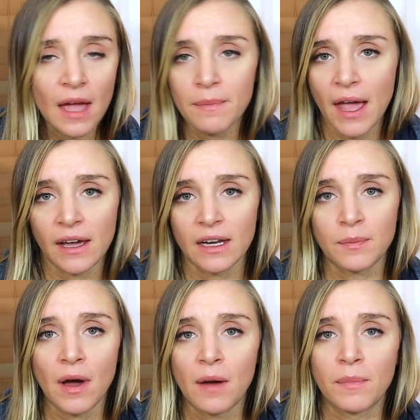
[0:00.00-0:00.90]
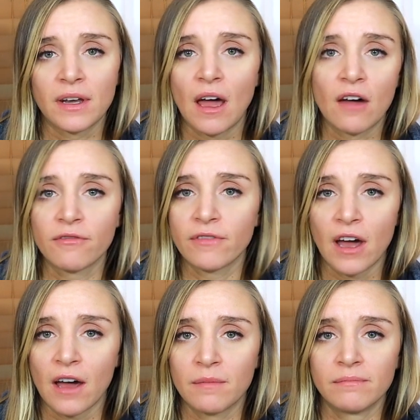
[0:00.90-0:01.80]
I'm not going to pump enough,
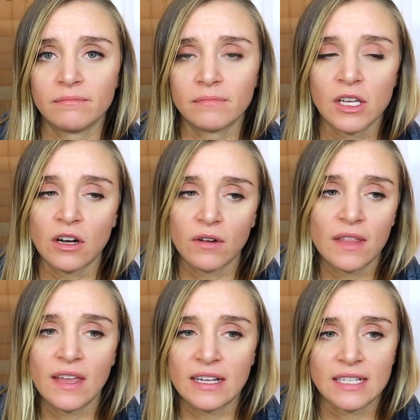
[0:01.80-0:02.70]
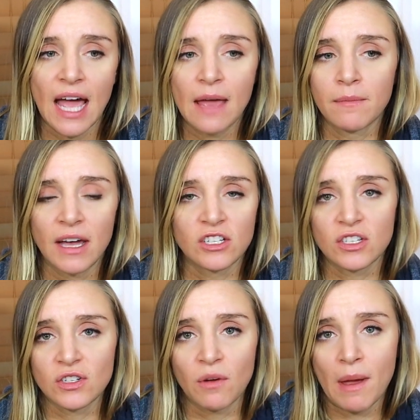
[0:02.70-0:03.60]
you know, in that time. I
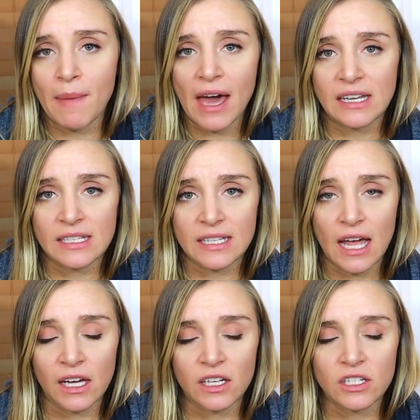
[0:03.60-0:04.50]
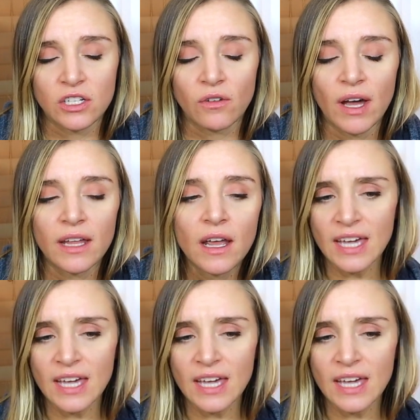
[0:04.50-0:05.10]
just know my body's not going to do it.